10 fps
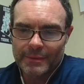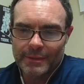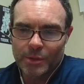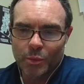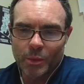
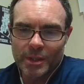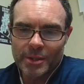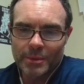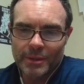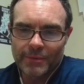to
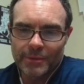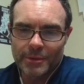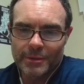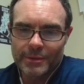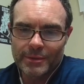work with
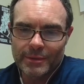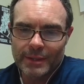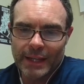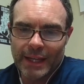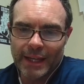folks
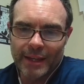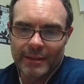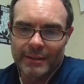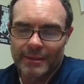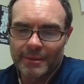in